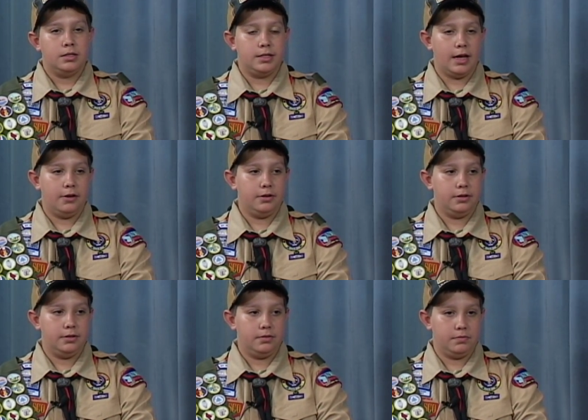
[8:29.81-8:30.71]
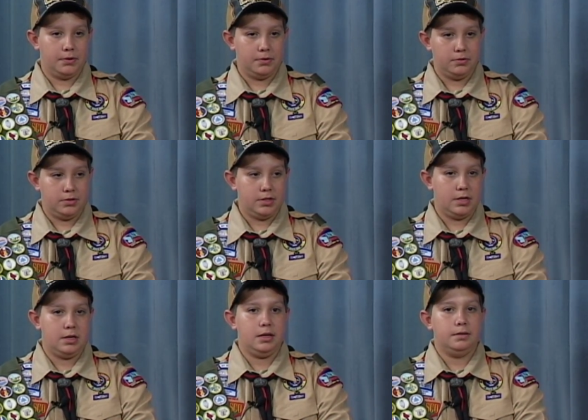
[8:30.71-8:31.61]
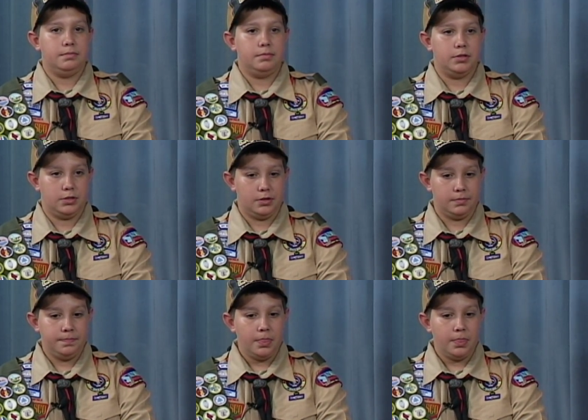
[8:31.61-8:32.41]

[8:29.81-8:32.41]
salad, rolls, and dessert.